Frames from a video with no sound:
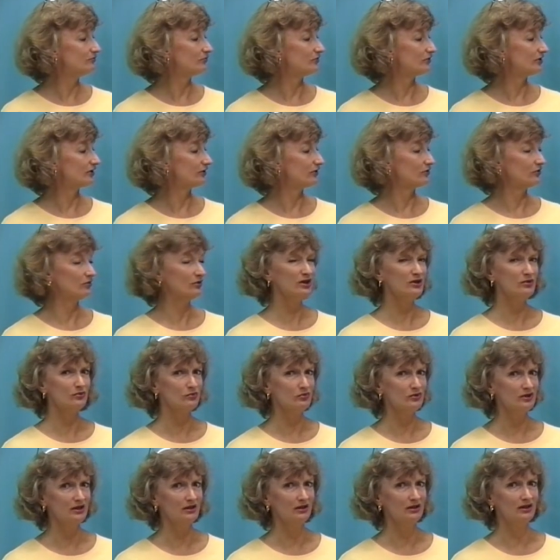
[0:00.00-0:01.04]
book, a great
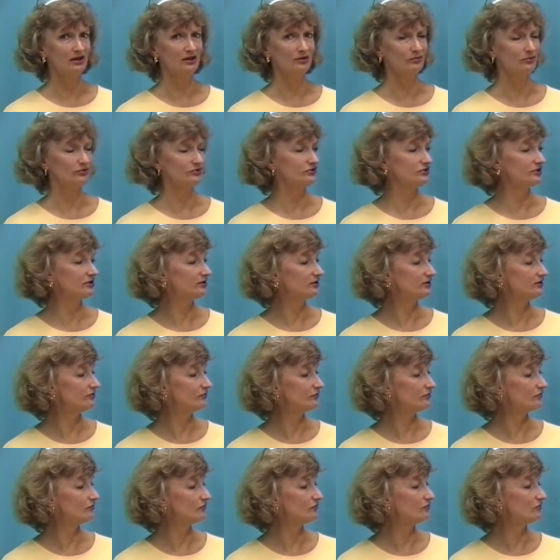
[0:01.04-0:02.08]
read aloud, particularly
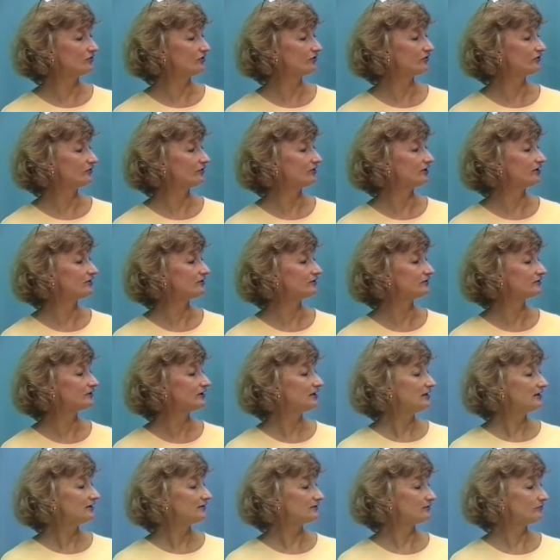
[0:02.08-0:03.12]
for fourth graders.
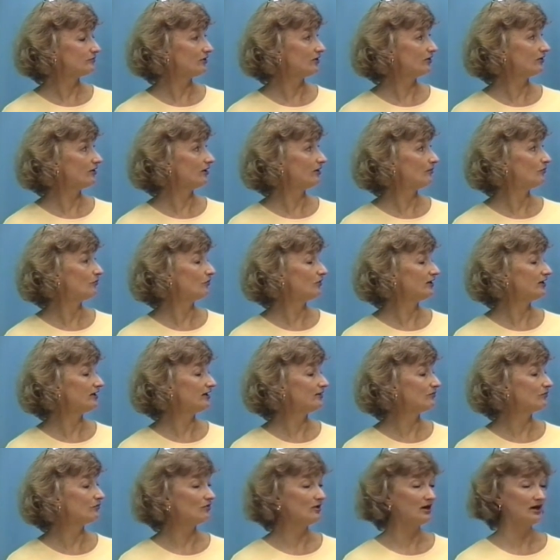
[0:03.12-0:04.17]
It's about a boy
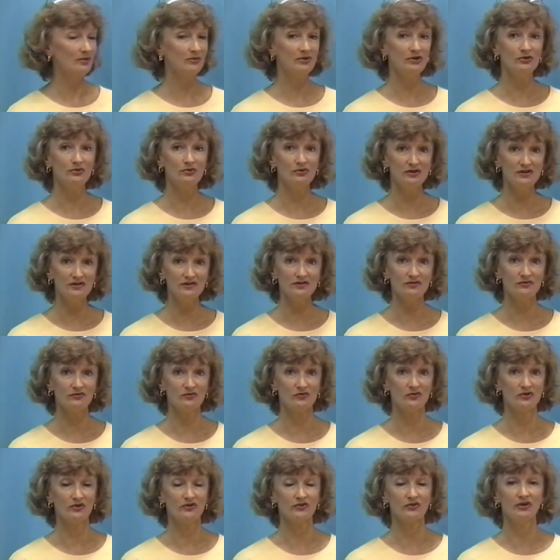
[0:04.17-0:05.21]
named Robbie who is in
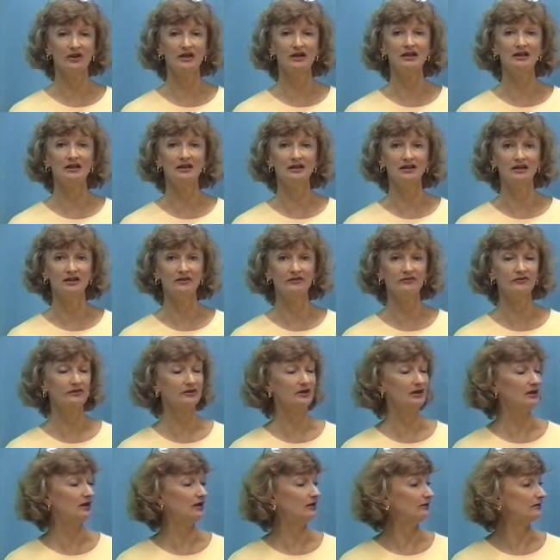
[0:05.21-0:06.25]
fourth grade. He lives
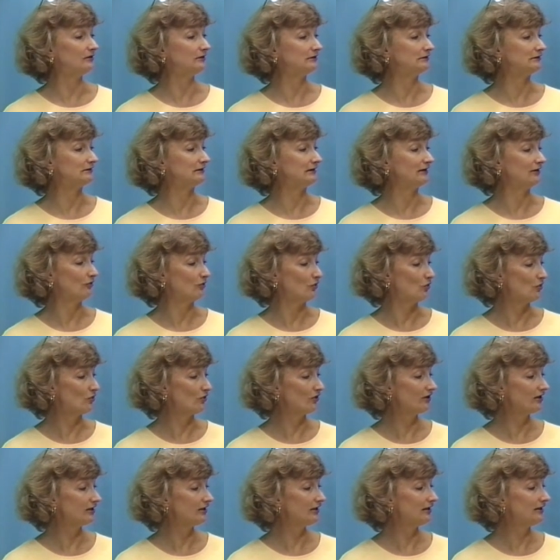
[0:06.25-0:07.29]
uh, uh, in
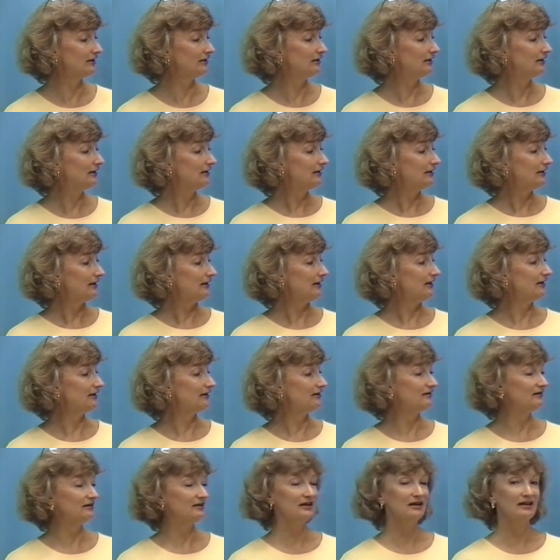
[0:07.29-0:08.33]
Oregon,
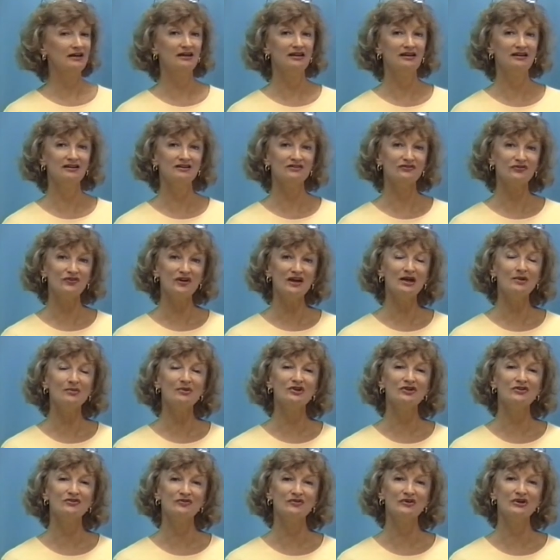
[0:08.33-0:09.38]
and his
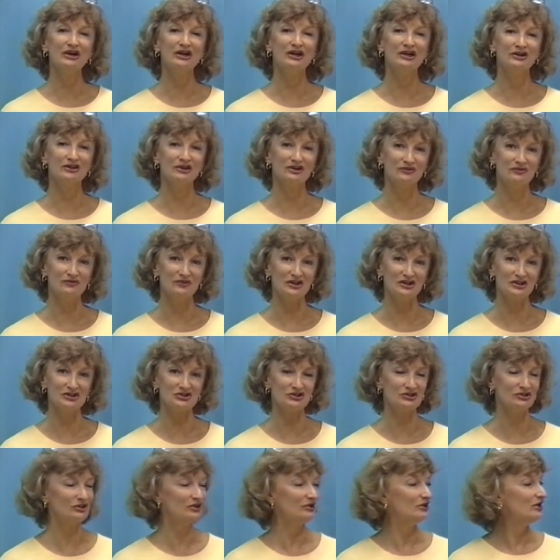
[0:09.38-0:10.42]
family is very
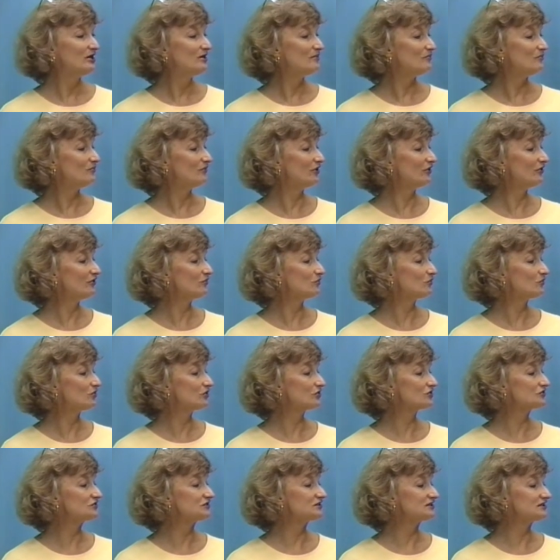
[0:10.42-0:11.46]
unconventional. Mother
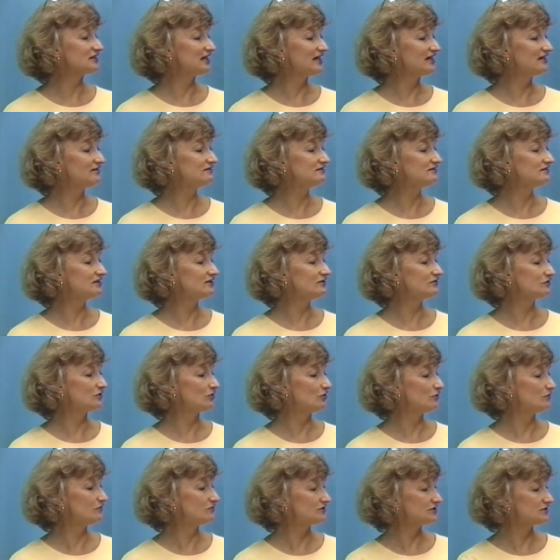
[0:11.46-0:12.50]
works, dad stays
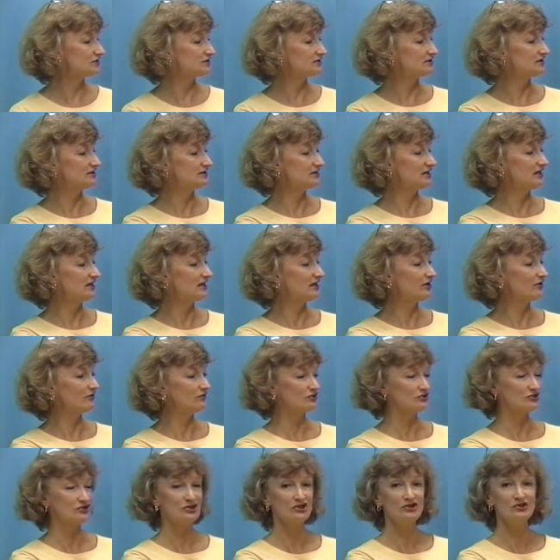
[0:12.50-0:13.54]
home to take care of the
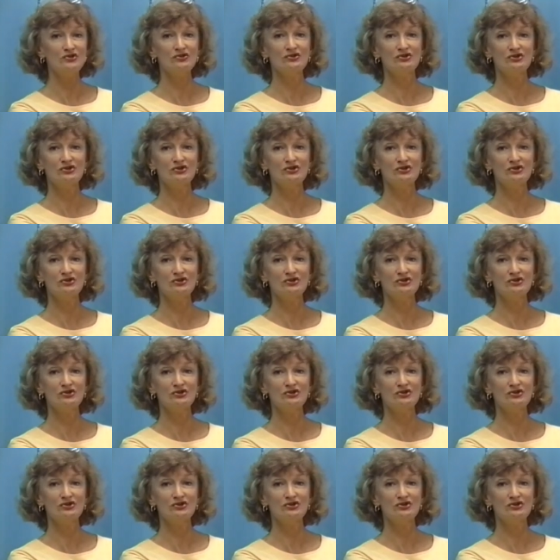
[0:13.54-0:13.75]
two